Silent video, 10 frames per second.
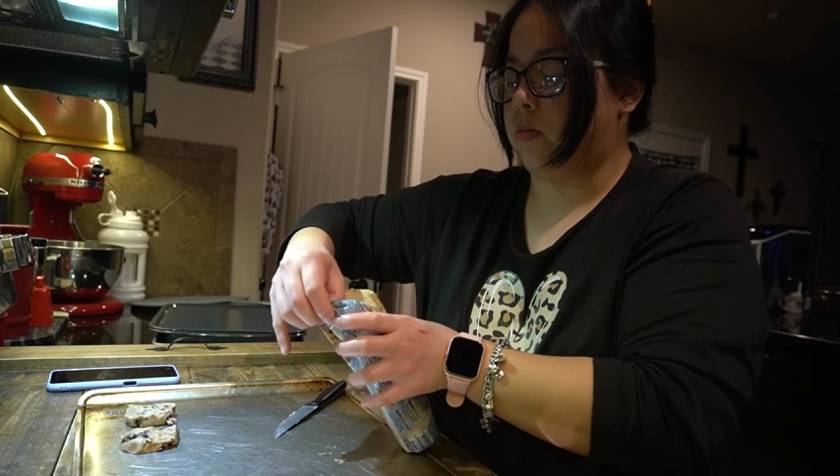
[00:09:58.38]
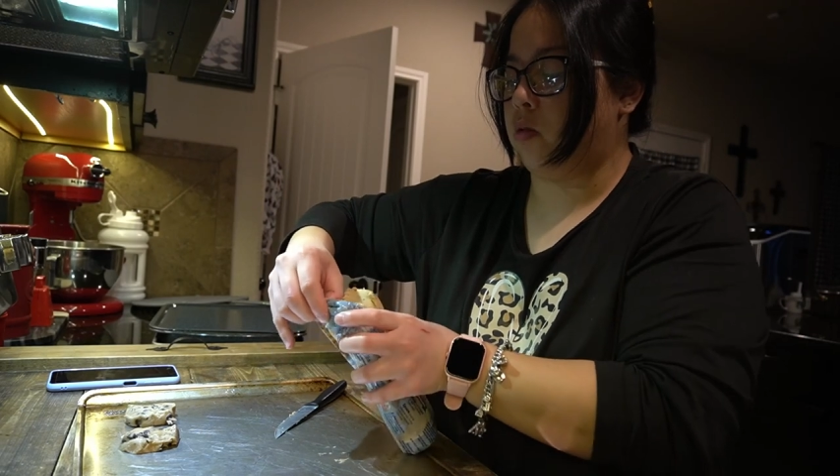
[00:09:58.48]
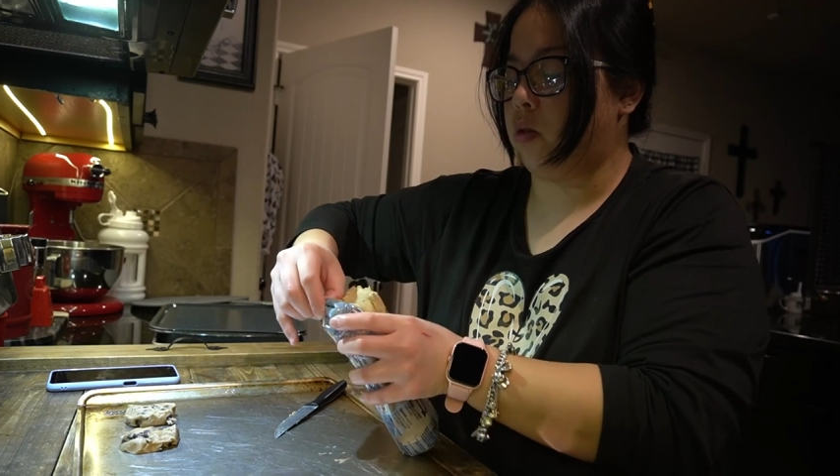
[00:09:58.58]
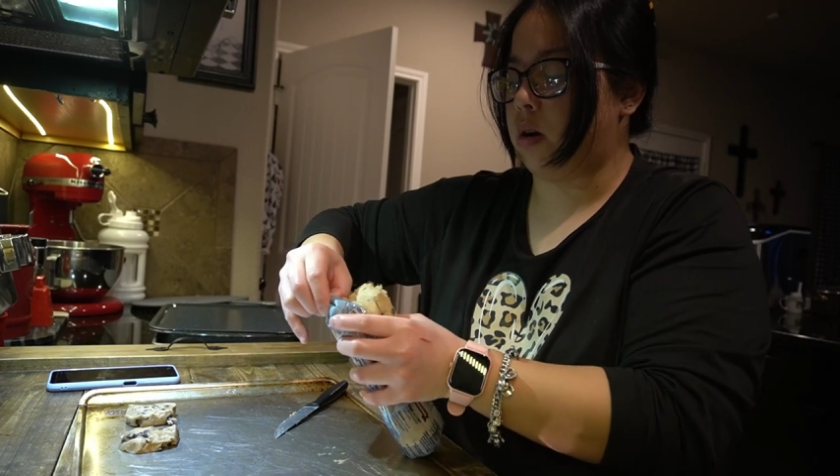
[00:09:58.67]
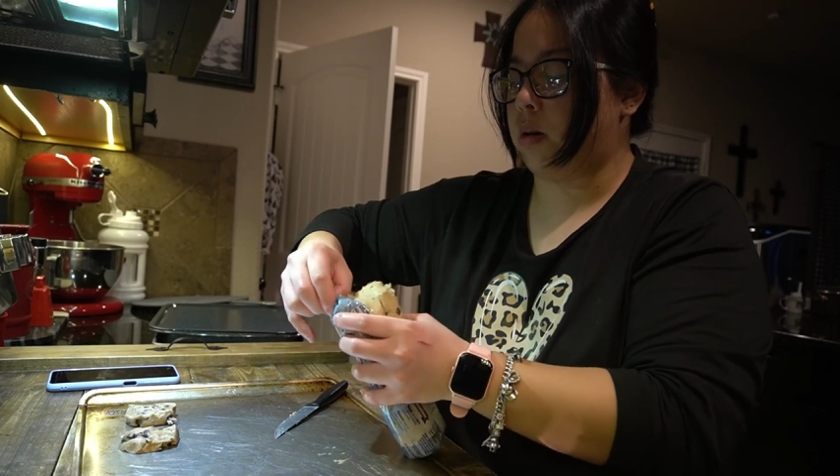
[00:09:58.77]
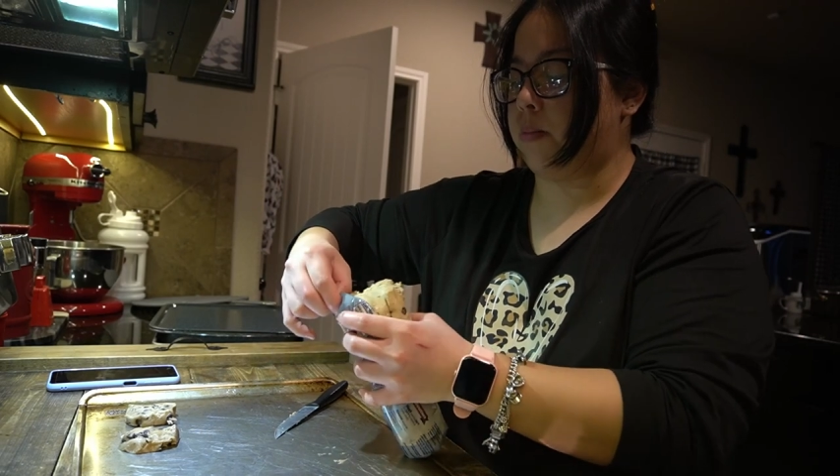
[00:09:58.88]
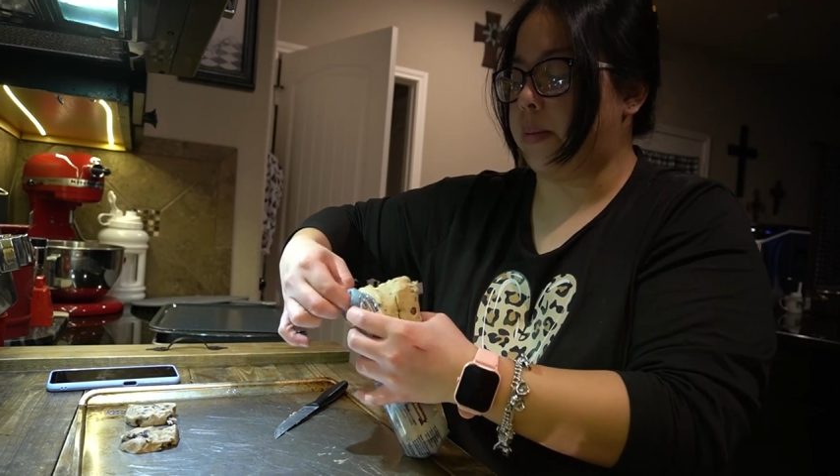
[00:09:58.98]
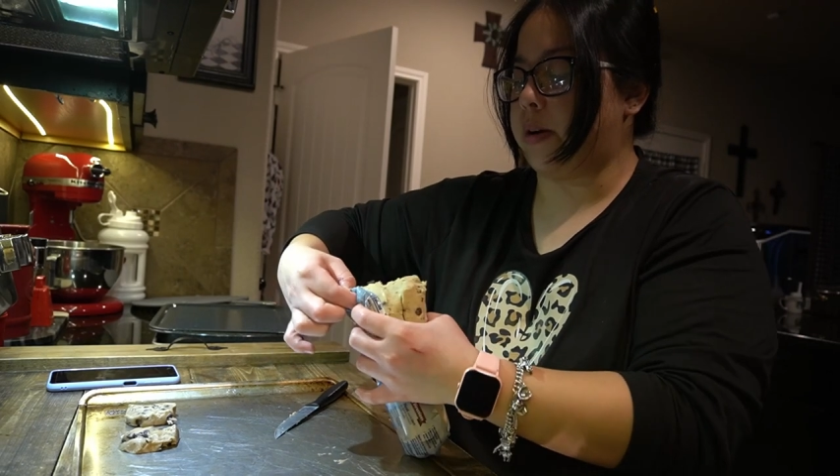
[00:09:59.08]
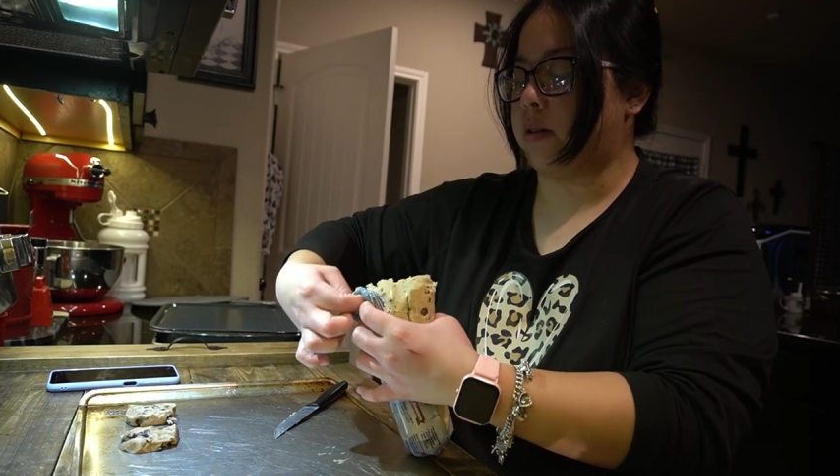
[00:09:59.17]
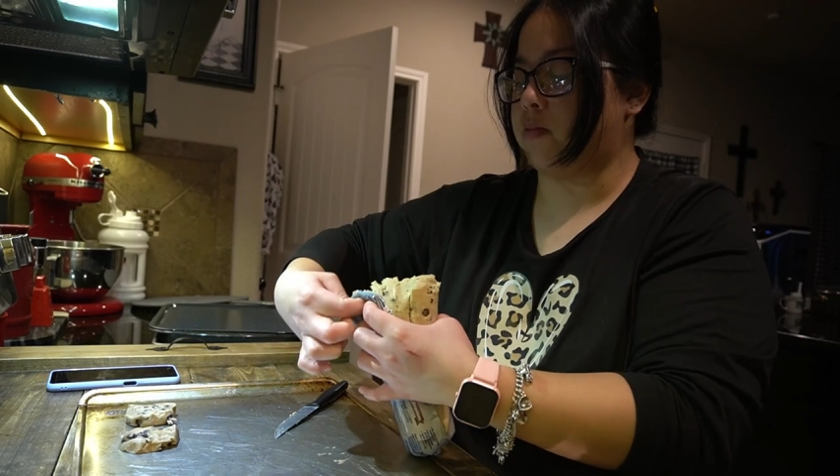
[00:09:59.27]
or maybe
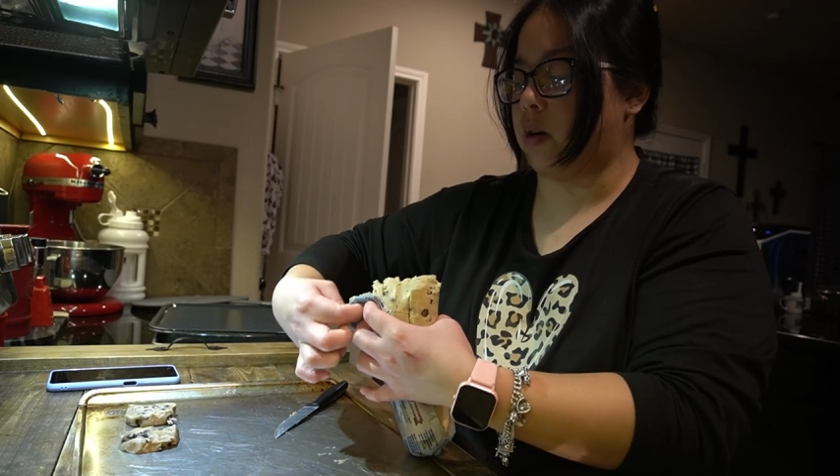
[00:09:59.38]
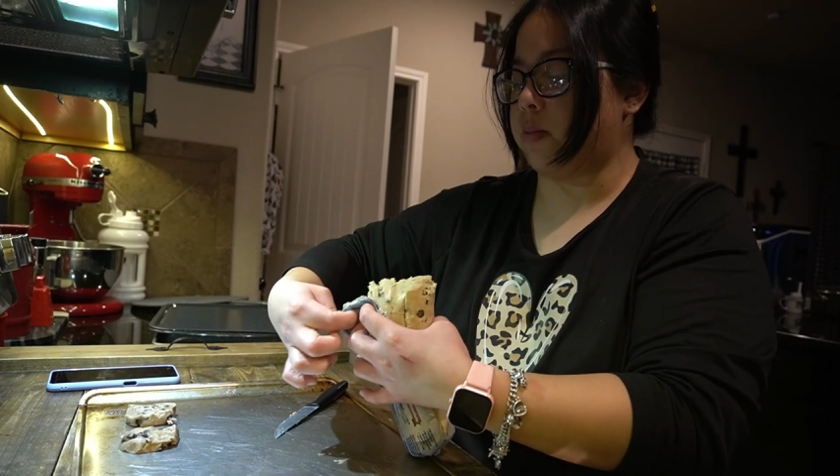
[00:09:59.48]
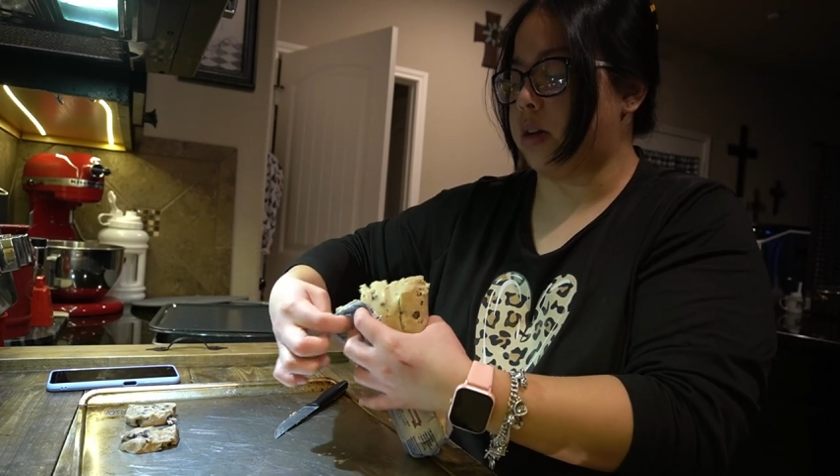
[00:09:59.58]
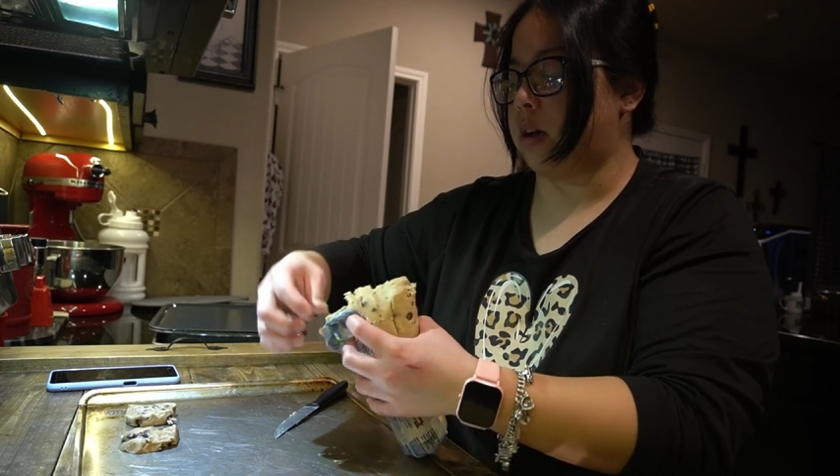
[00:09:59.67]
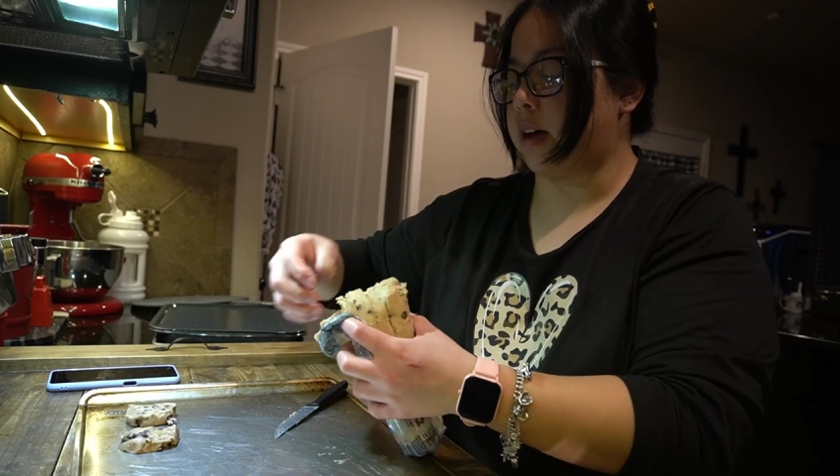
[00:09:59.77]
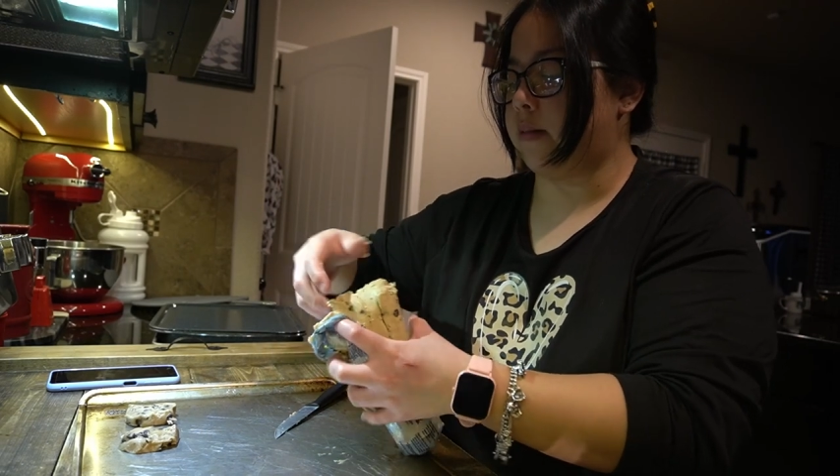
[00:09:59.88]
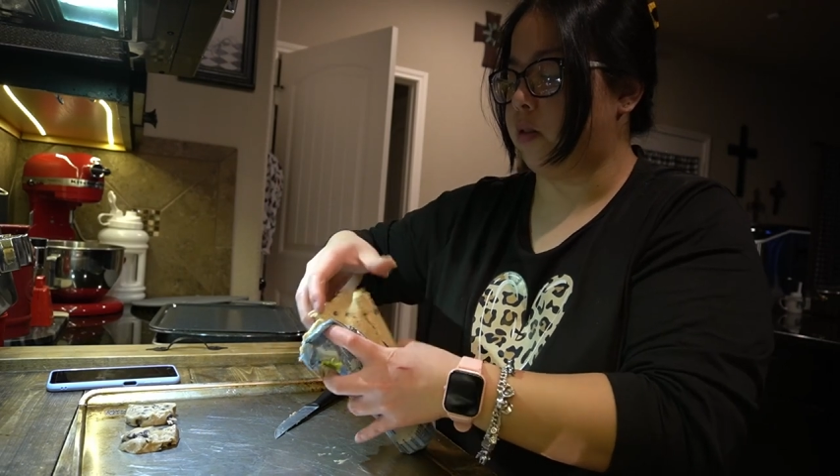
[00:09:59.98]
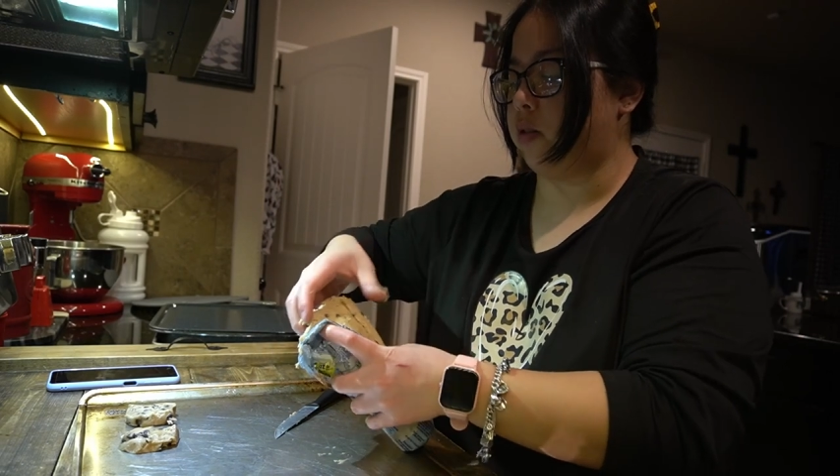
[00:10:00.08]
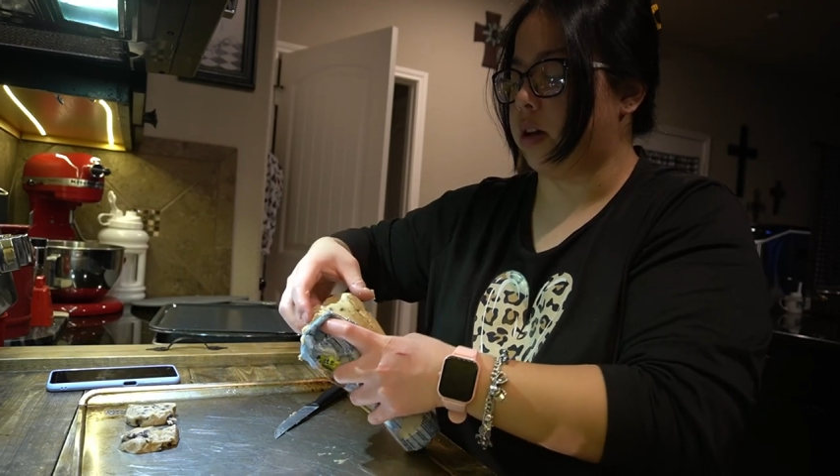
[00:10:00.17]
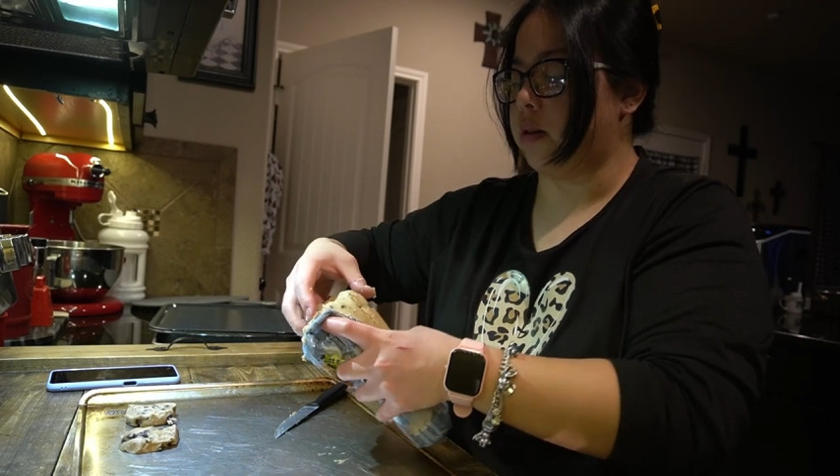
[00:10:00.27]
I'll have ramen. I have no
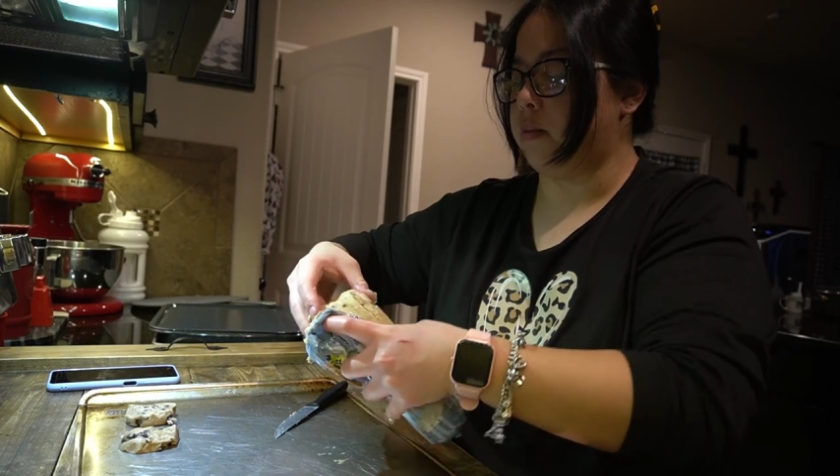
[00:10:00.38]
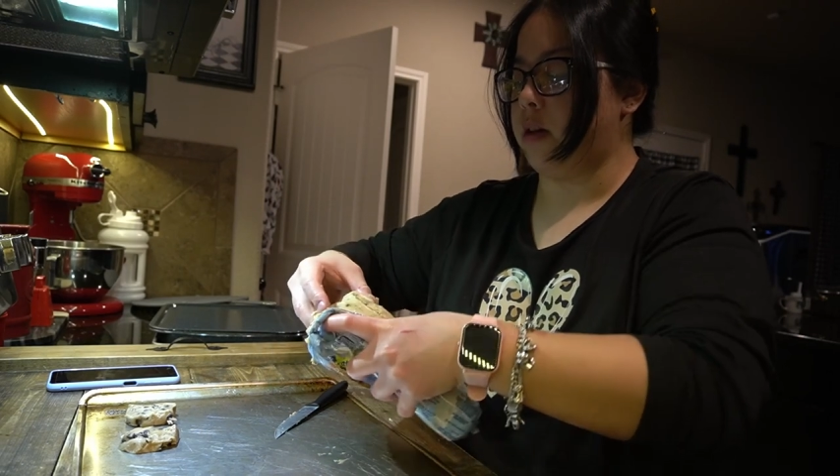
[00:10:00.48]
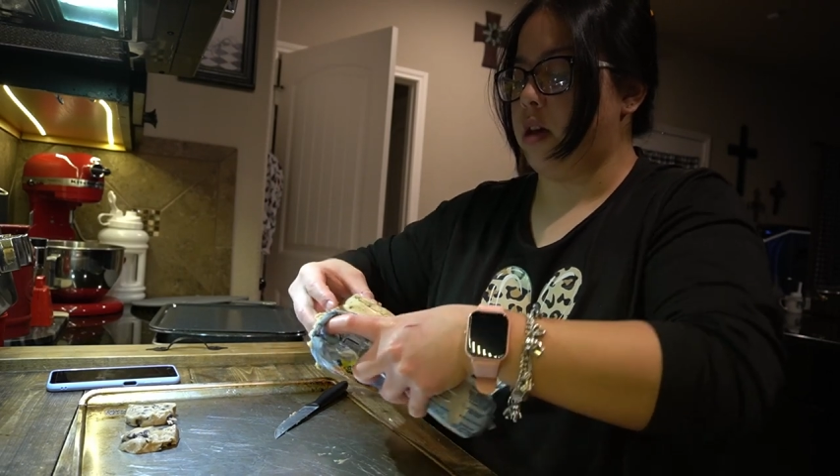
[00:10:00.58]
idea.